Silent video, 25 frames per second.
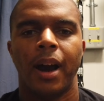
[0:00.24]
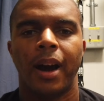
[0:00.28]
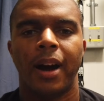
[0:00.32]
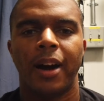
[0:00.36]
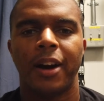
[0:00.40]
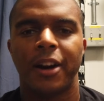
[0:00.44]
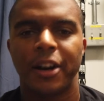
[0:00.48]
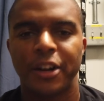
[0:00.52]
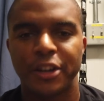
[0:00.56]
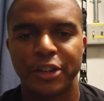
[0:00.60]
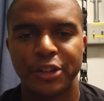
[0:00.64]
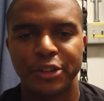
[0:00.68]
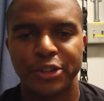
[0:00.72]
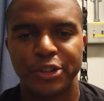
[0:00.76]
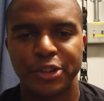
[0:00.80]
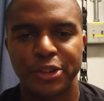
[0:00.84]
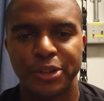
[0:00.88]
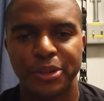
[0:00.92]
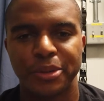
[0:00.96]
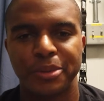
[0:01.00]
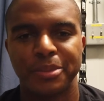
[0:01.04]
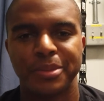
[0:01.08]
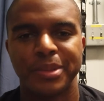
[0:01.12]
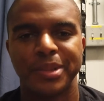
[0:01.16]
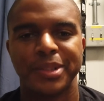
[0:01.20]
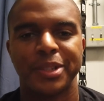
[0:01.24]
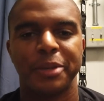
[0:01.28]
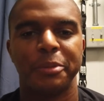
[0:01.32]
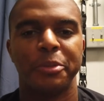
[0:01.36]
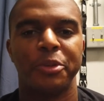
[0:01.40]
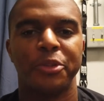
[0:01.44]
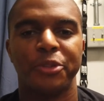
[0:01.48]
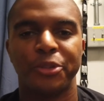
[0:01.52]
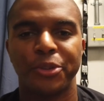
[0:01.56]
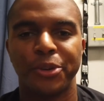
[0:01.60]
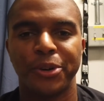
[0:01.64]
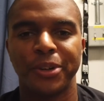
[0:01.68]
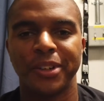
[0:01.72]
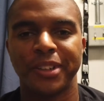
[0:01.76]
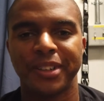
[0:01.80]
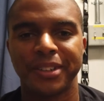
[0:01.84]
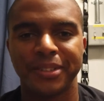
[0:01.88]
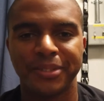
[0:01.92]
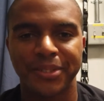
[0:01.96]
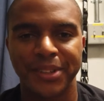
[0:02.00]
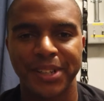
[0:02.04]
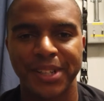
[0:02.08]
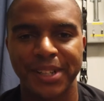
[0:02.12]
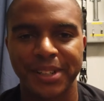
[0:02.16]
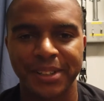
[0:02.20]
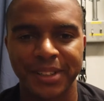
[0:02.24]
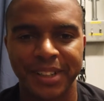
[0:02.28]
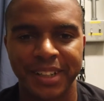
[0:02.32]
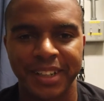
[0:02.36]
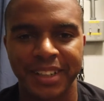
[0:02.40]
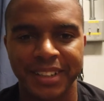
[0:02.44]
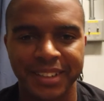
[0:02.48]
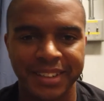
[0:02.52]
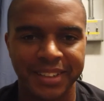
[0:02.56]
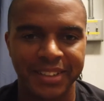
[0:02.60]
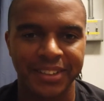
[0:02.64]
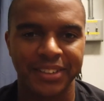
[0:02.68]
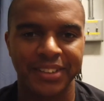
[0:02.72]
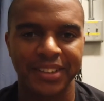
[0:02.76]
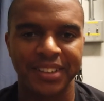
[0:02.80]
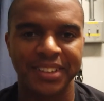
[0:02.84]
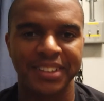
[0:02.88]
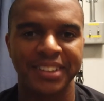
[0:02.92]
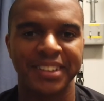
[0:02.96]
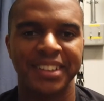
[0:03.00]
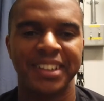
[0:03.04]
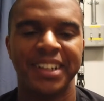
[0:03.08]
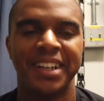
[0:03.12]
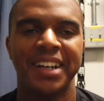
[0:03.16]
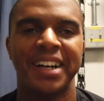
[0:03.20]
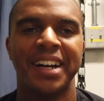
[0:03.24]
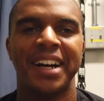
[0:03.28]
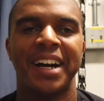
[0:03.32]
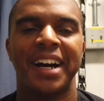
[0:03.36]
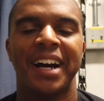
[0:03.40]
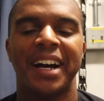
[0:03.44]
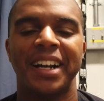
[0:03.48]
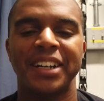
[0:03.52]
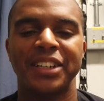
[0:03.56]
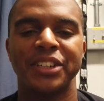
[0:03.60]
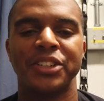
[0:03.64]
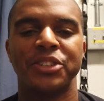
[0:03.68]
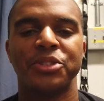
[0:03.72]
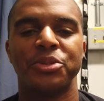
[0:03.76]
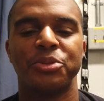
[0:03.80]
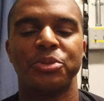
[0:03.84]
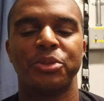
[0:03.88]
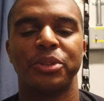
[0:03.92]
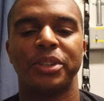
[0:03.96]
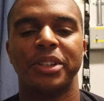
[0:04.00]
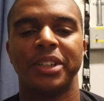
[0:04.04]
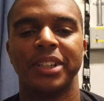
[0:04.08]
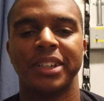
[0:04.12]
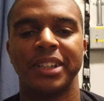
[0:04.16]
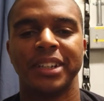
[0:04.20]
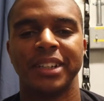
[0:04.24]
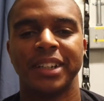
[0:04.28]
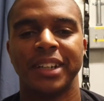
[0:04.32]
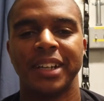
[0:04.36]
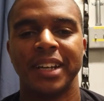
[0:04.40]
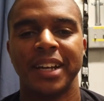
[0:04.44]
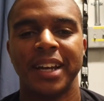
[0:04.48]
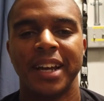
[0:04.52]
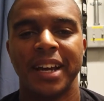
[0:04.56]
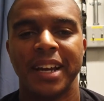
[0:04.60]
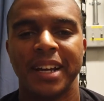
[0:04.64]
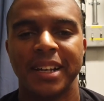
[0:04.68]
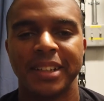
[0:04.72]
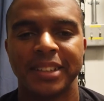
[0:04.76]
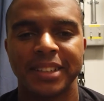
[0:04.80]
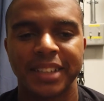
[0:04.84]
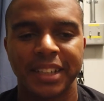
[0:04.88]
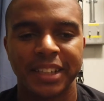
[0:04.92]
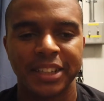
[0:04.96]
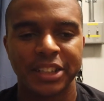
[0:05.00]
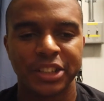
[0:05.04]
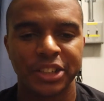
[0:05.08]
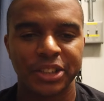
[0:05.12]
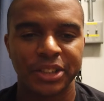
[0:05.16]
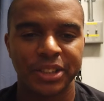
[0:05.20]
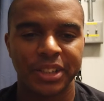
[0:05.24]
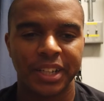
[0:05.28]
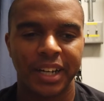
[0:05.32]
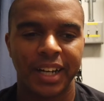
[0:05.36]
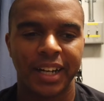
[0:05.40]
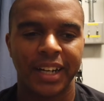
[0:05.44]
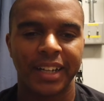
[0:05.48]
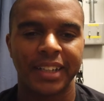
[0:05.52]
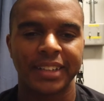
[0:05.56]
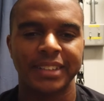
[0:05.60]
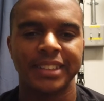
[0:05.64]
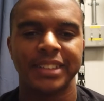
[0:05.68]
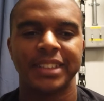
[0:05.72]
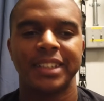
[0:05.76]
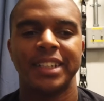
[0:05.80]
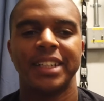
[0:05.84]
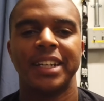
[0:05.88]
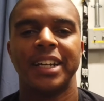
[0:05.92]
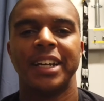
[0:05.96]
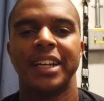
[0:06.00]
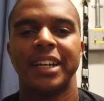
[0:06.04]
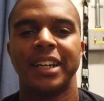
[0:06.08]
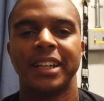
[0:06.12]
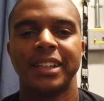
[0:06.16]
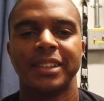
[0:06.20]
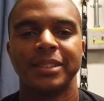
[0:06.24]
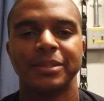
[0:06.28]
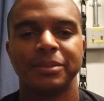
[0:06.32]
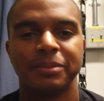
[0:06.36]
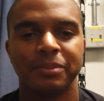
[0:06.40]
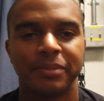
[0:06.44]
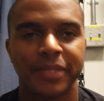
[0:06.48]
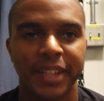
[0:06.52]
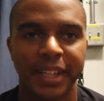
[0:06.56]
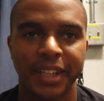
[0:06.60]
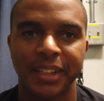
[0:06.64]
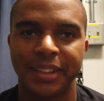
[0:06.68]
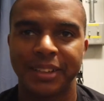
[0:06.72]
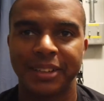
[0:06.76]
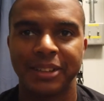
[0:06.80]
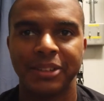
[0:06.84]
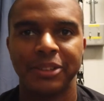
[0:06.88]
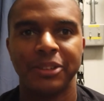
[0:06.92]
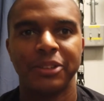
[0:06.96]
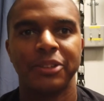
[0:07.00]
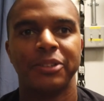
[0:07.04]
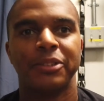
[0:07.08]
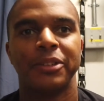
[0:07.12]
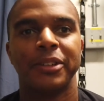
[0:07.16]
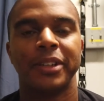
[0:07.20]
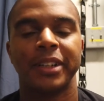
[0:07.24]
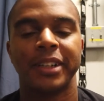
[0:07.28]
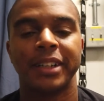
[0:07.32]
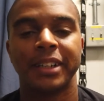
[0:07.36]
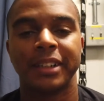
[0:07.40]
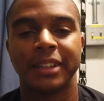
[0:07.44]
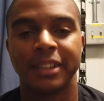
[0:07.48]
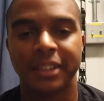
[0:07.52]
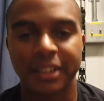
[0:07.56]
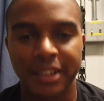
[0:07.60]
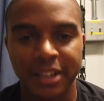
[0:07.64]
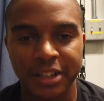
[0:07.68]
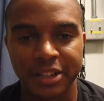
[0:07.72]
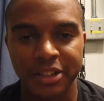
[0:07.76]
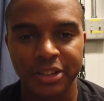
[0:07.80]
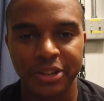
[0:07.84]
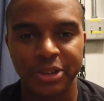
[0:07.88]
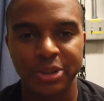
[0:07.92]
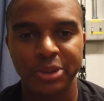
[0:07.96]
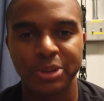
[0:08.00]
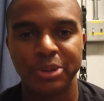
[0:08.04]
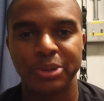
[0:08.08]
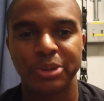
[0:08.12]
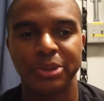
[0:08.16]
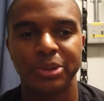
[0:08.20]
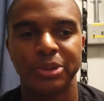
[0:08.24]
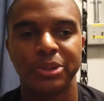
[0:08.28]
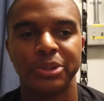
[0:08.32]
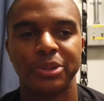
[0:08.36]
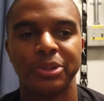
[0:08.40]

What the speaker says: Alright YouTube, so before this video gets started, I just want to say to you guys, thank you for the continued...